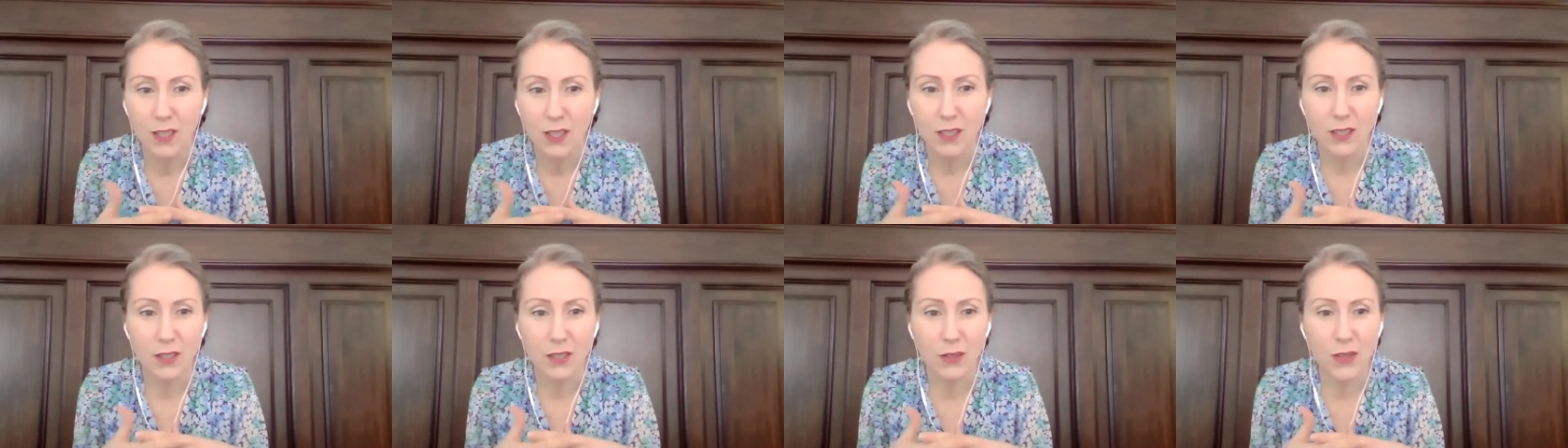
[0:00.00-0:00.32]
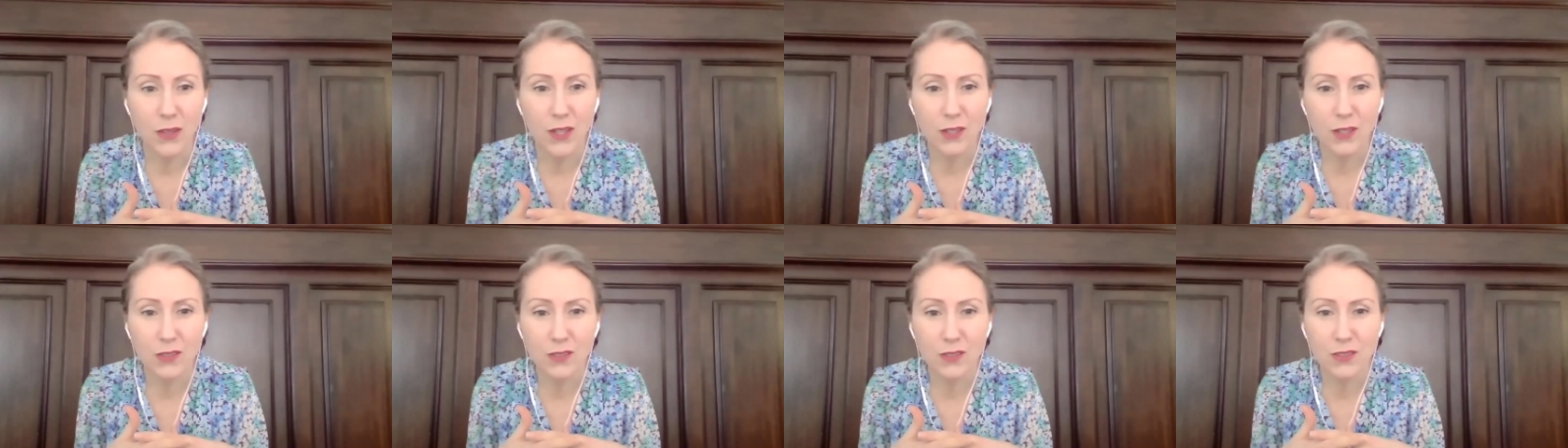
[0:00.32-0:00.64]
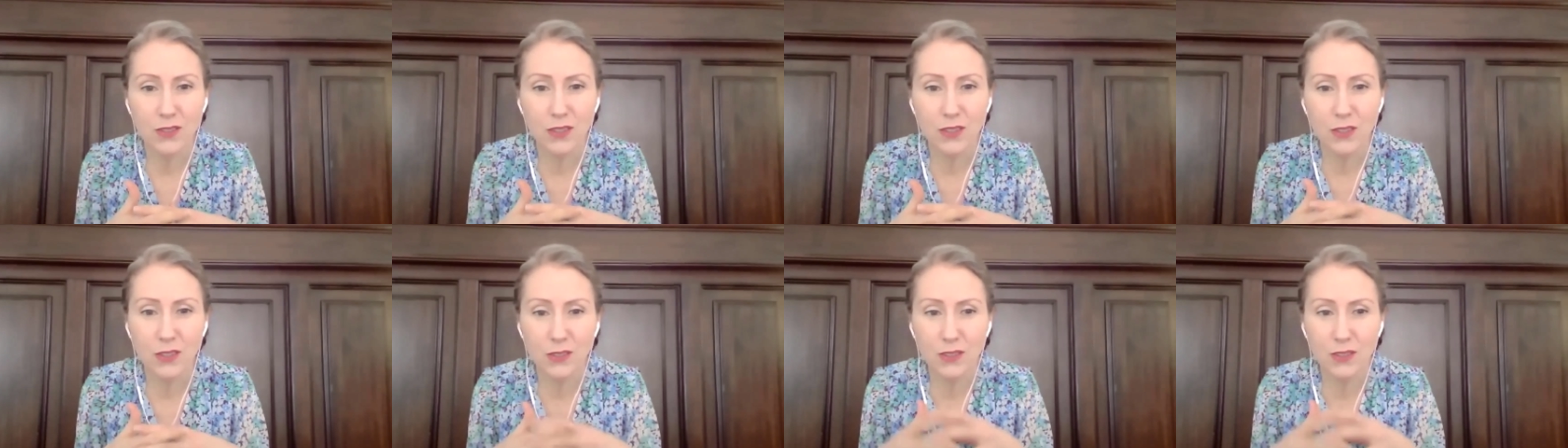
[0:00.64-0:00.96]
There's
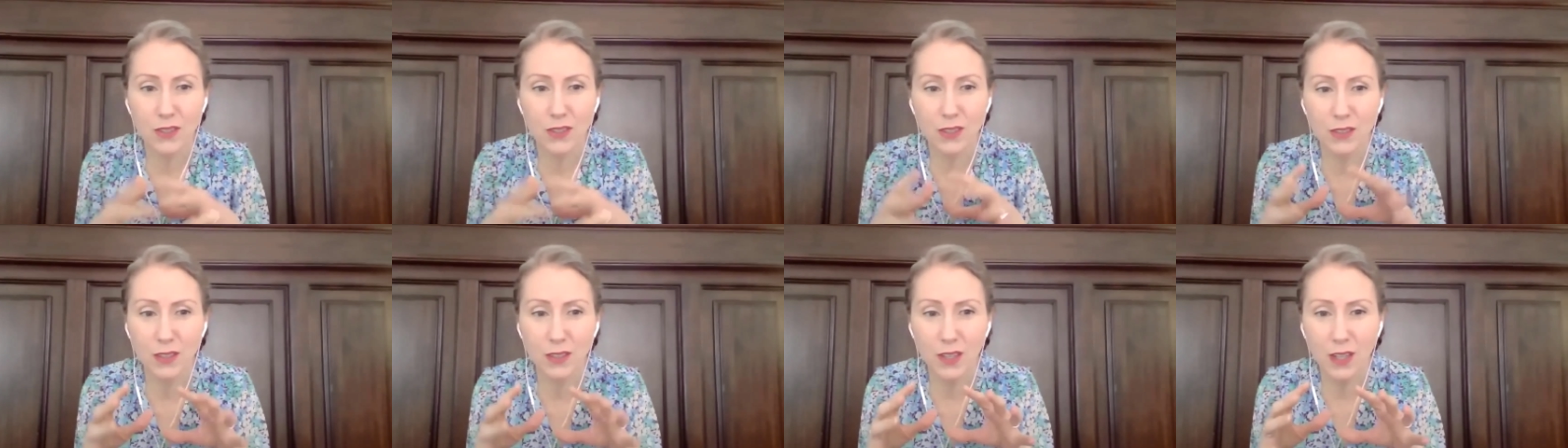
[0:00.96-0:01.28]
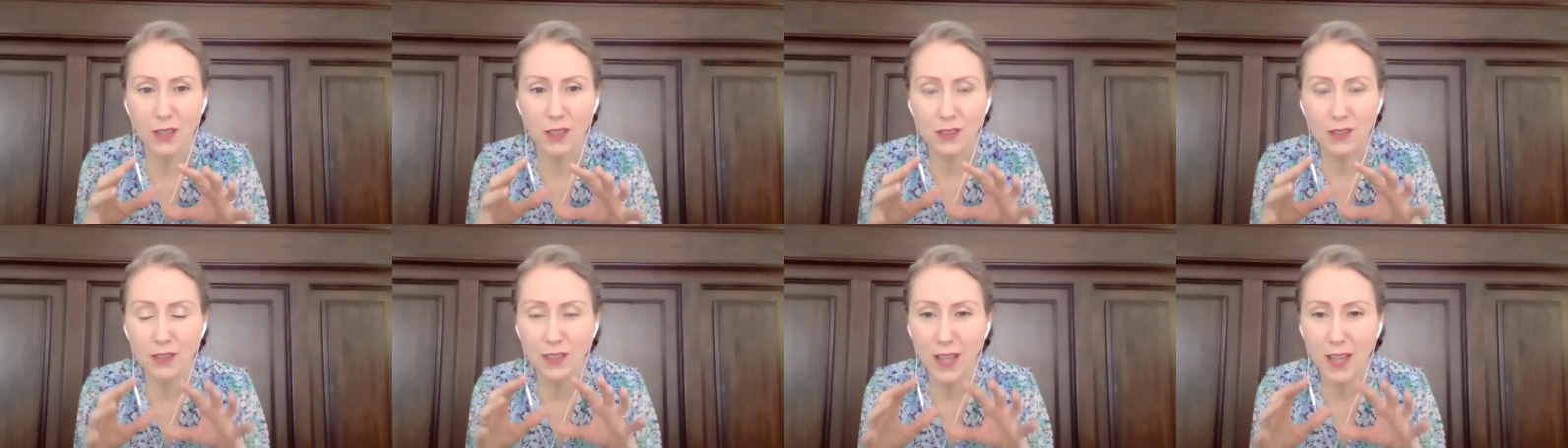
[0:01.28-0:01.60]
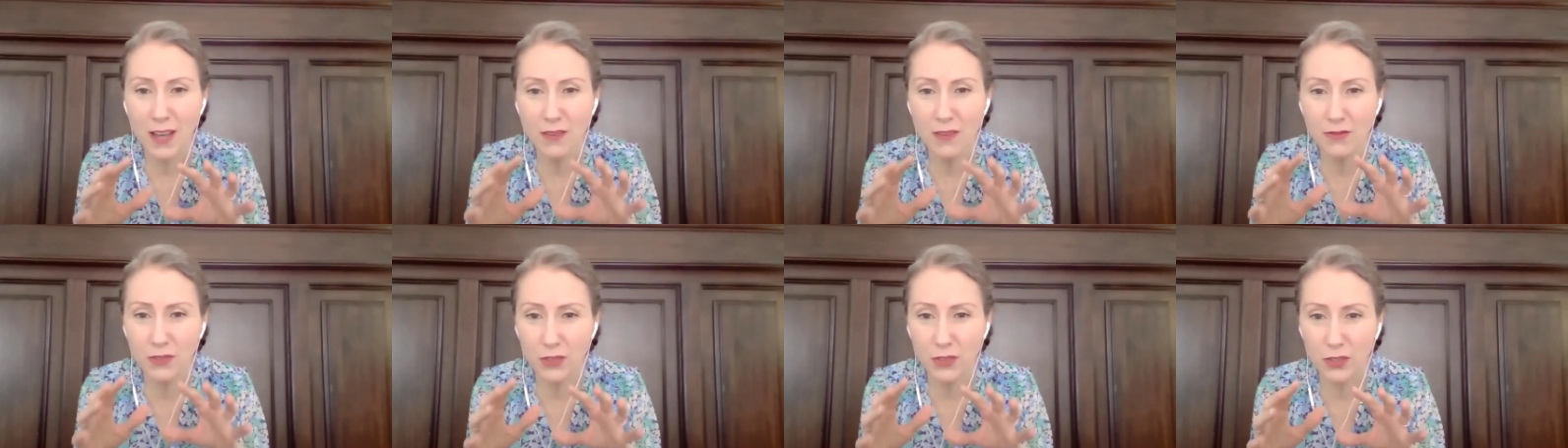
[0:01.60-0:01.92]
a
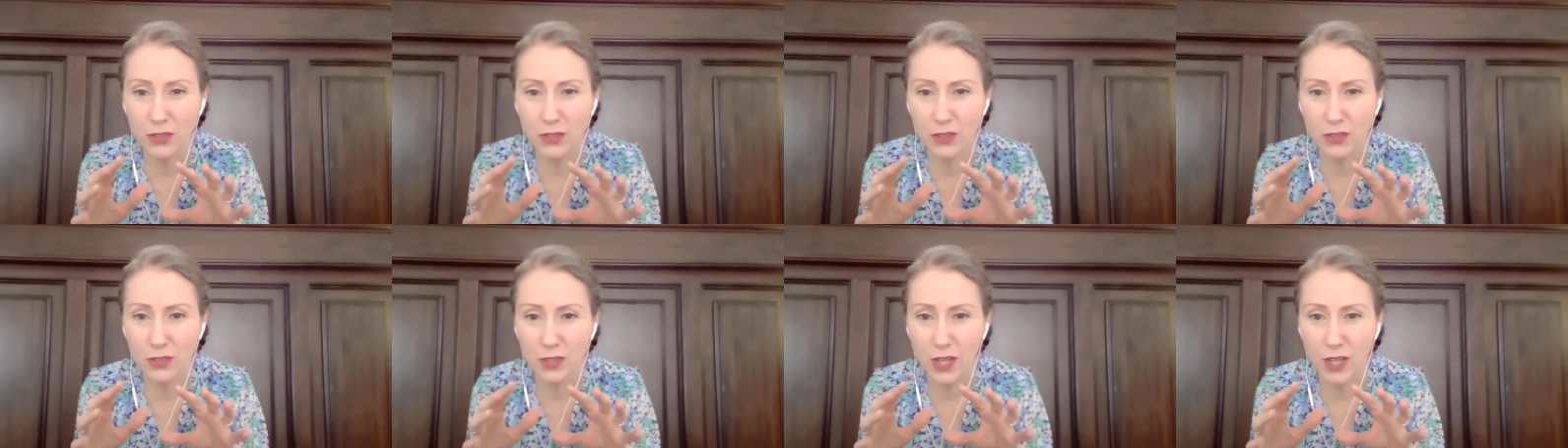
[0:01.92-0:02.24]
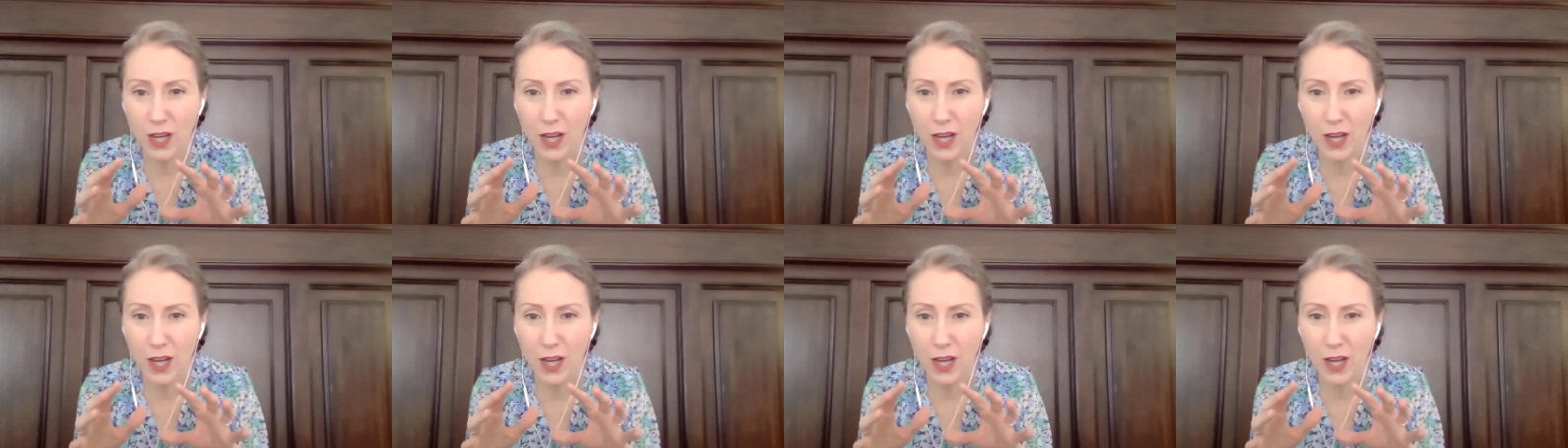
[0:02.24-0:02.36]
level